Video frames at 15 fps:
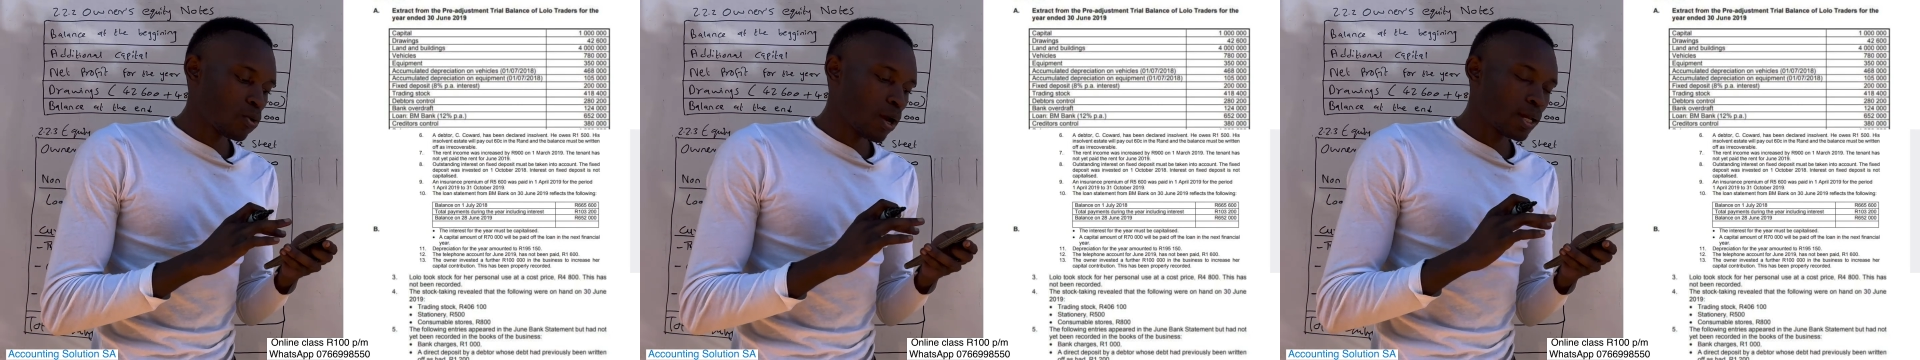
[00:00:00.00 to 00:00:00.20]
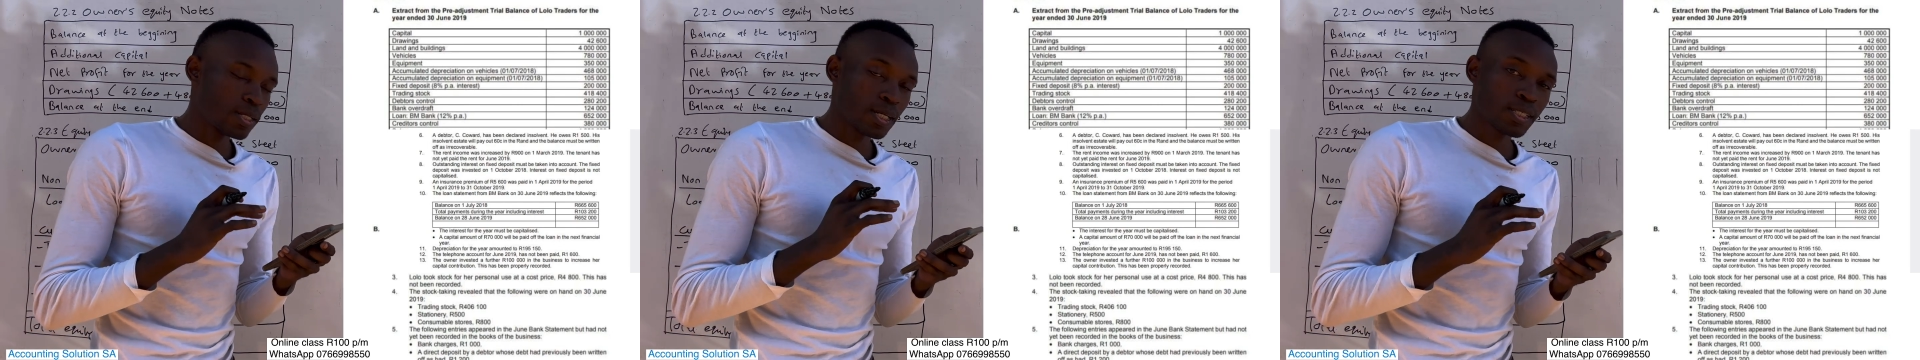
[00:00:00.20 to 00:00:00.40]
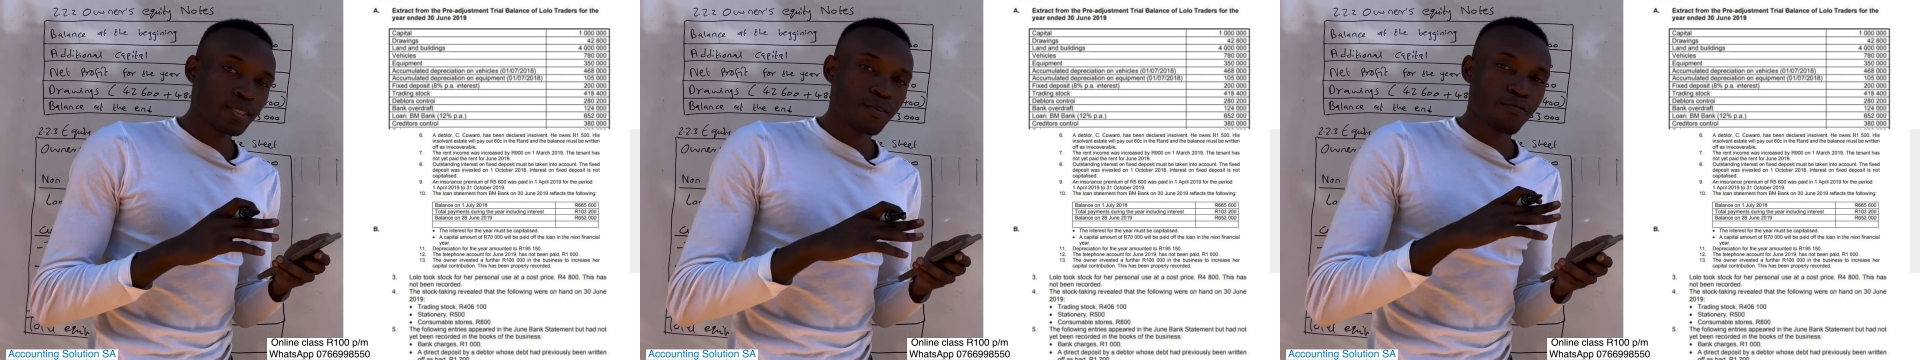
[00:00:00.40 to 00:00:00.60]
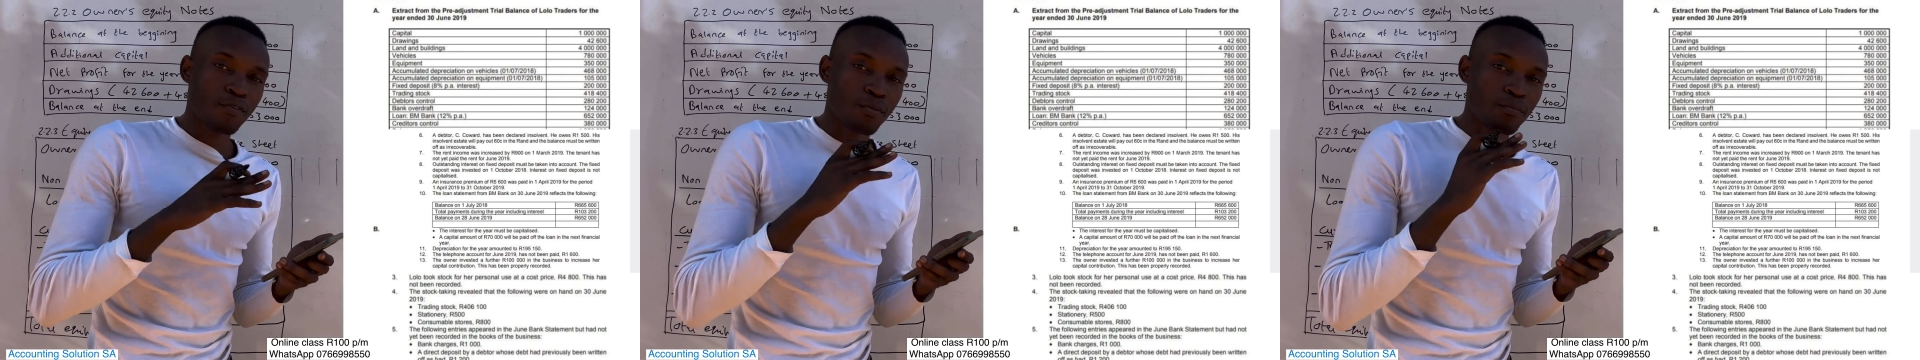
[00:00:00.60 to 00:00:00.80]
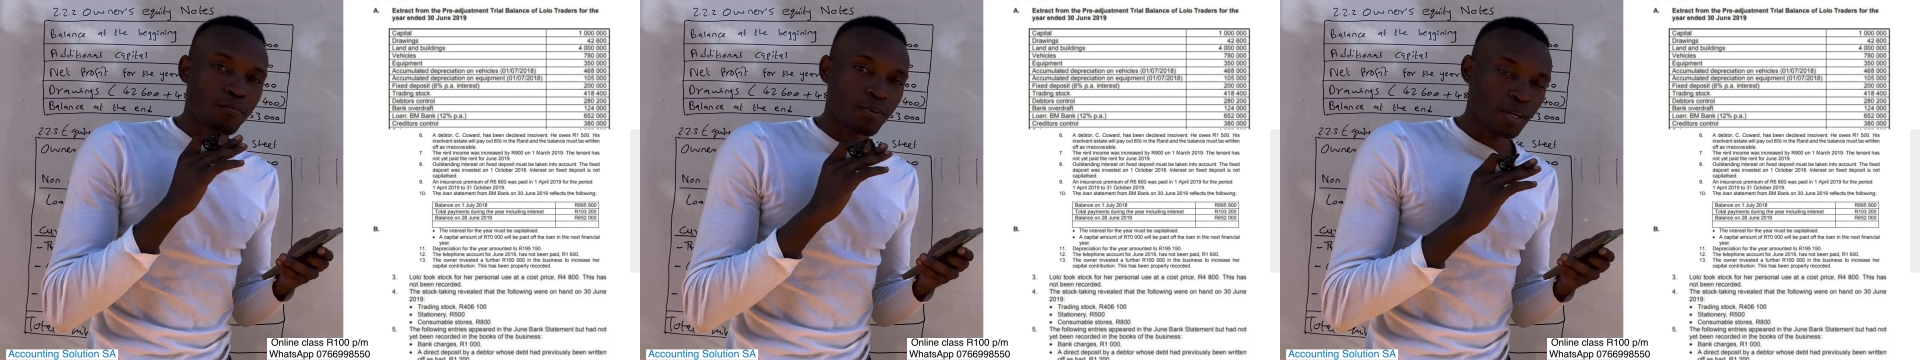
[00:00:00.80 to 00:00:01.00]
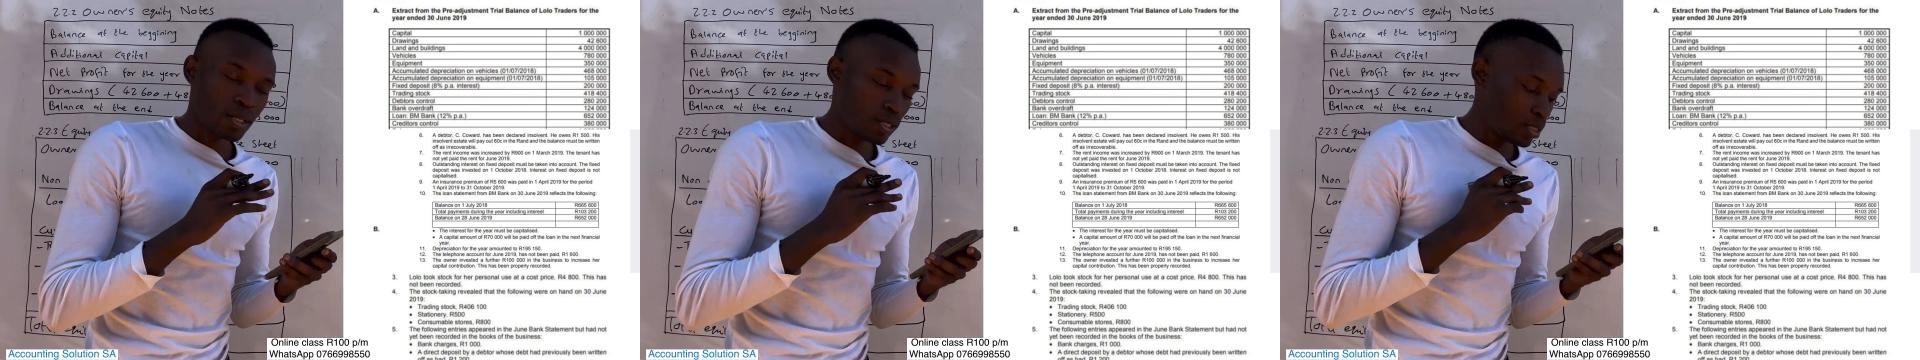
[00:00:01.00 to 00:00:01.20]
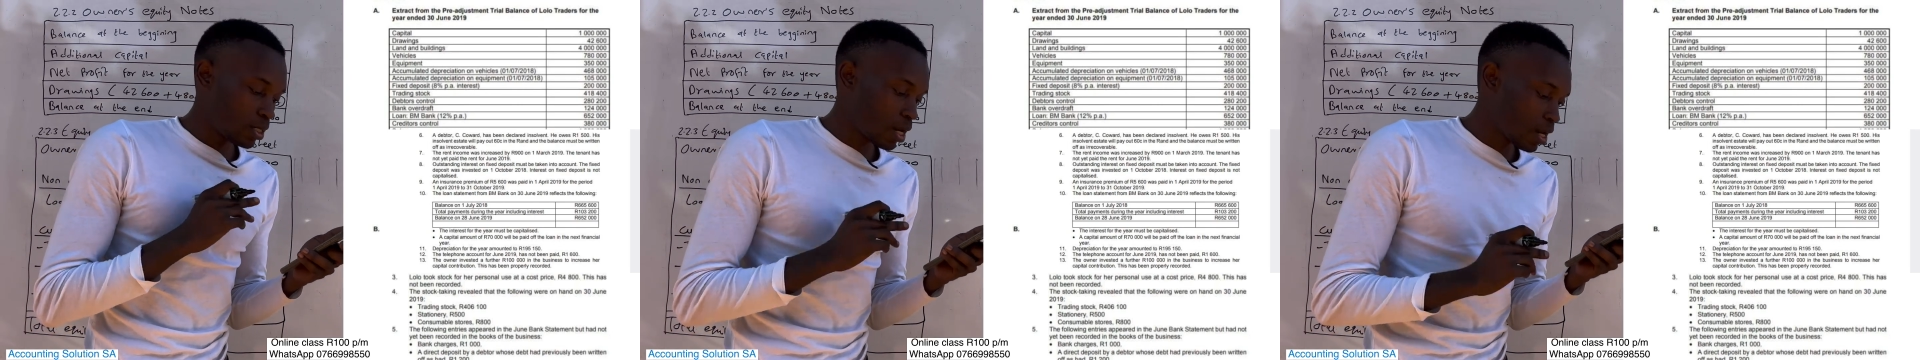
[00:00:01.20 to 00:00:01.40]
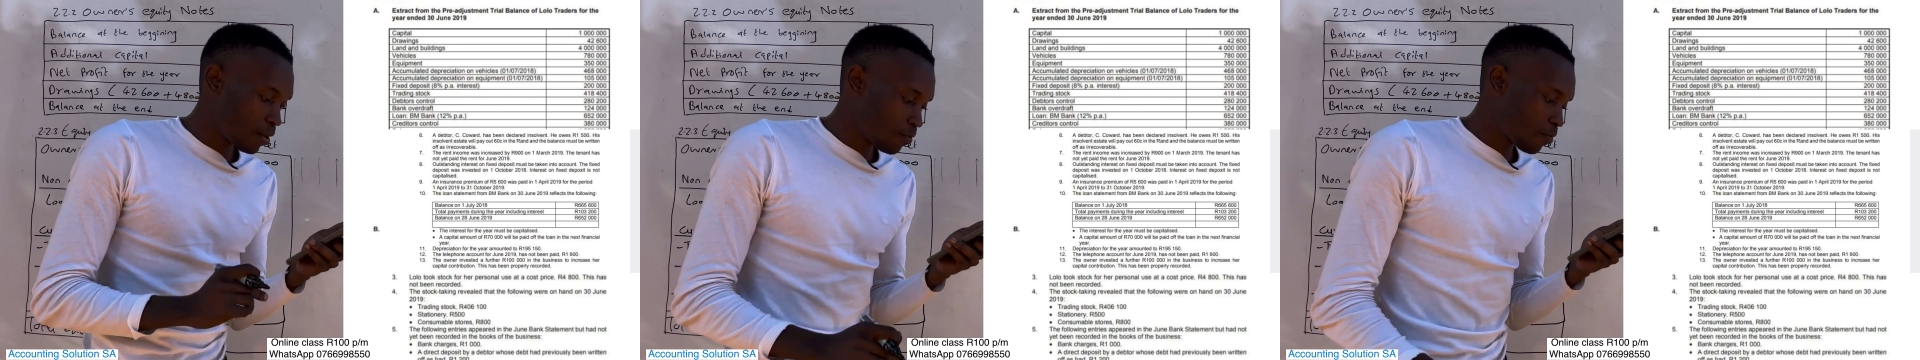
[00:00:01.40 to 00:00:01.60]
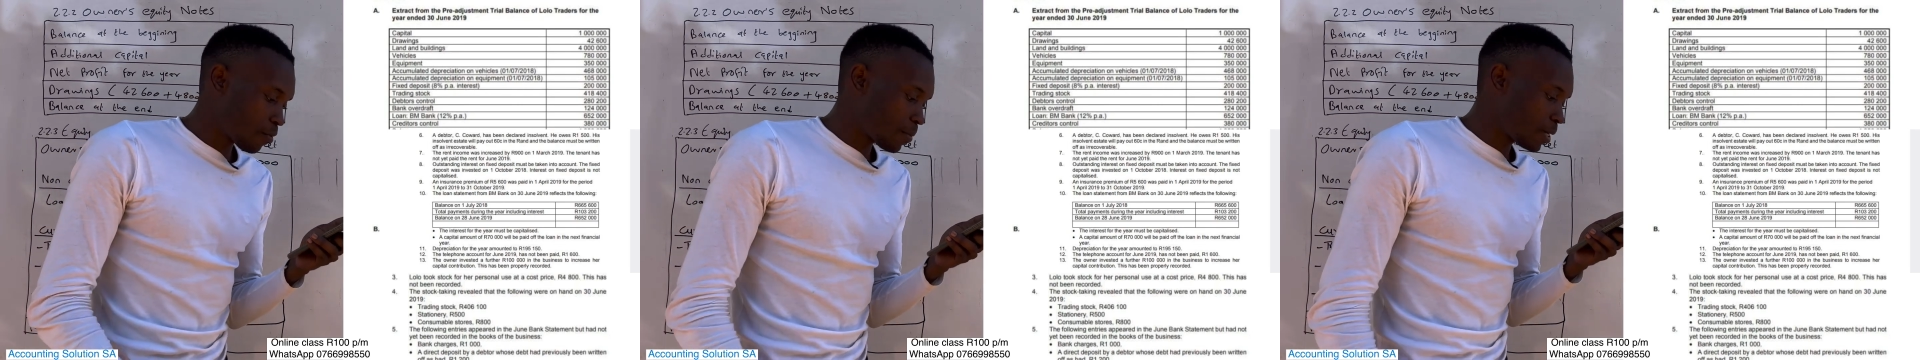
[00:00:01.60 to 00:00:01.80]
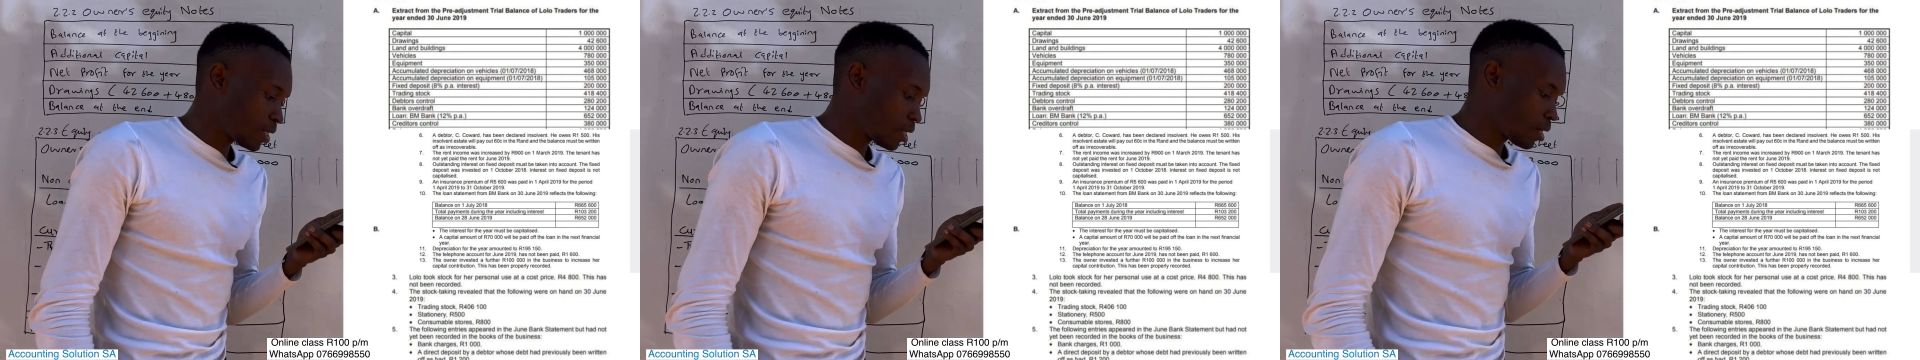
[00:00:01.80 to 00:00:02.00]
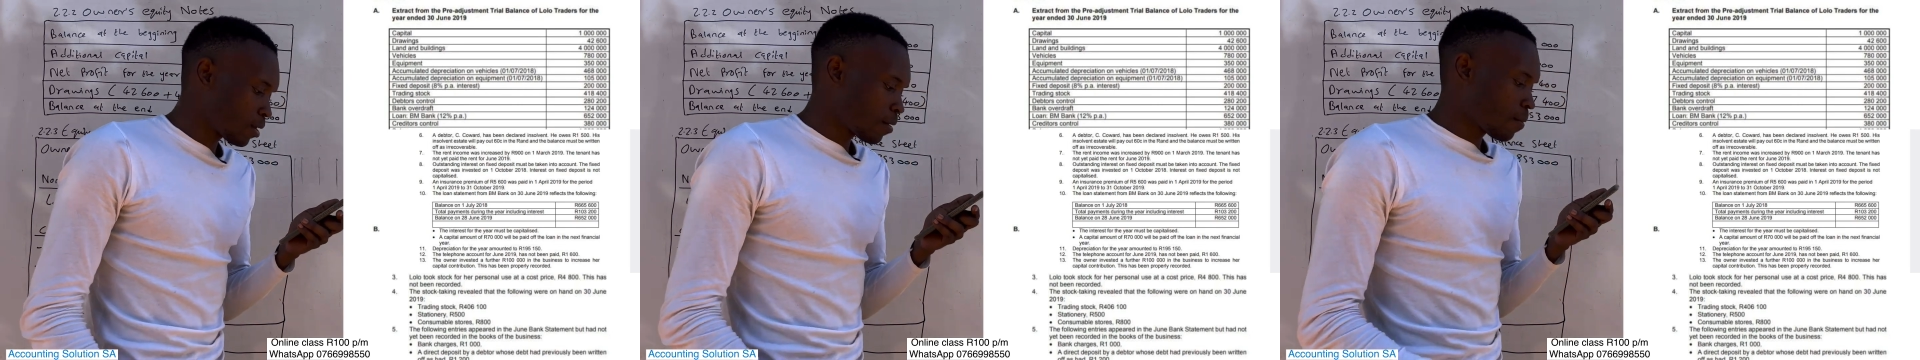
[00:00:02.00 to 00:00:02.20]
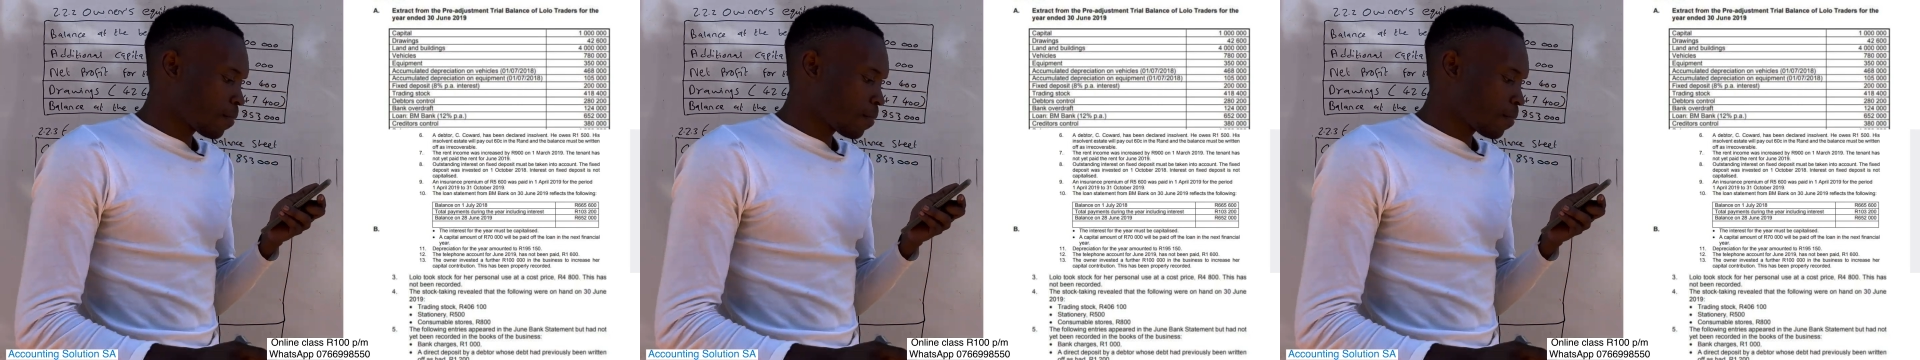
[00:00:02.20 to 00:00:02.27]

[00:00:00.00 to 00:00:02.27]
adjust from additional information.